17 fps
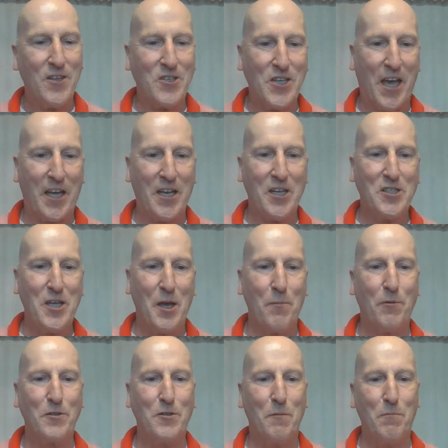The second
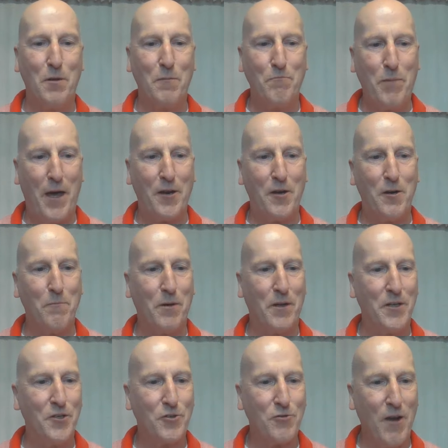attempt was a bit better,
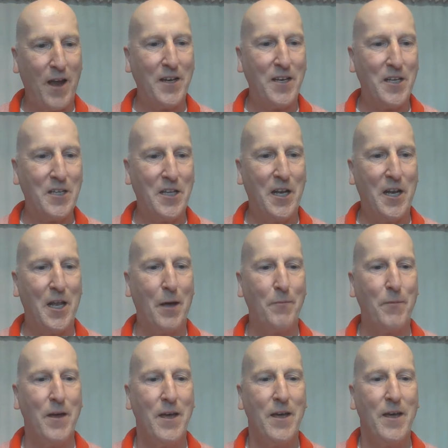but in trying to clean it
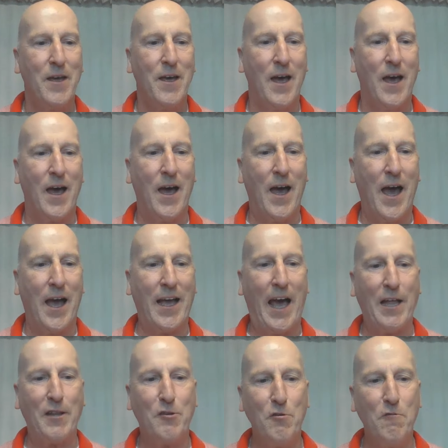up, I
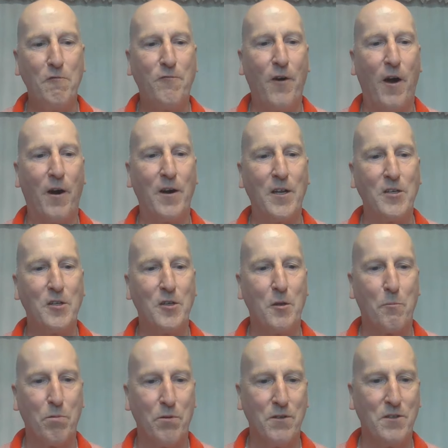got too far into
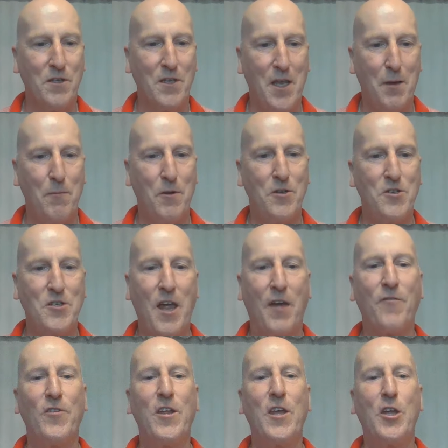the printed image.
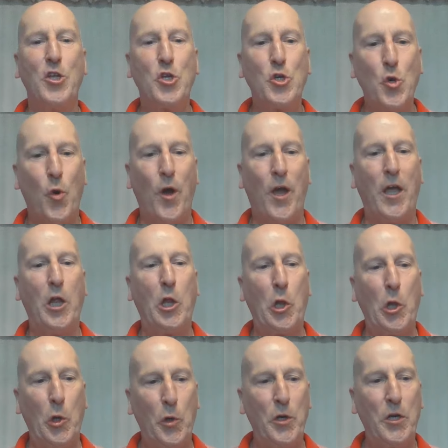Definitely enjoying
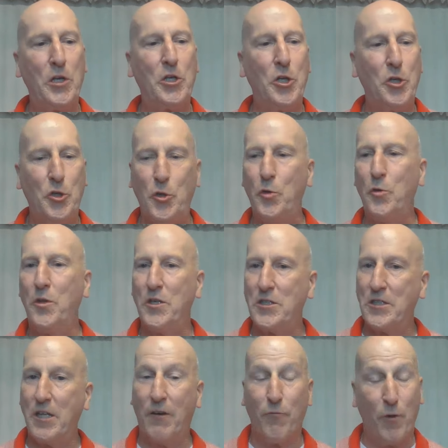learning to do this
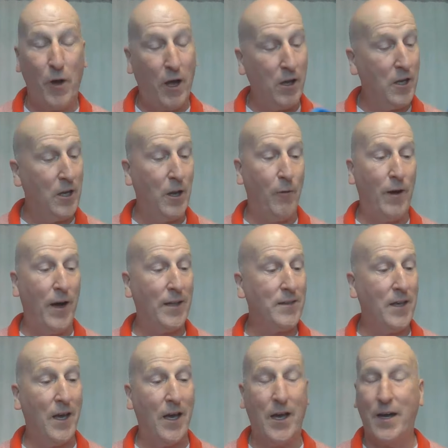stuff. Well, you know what?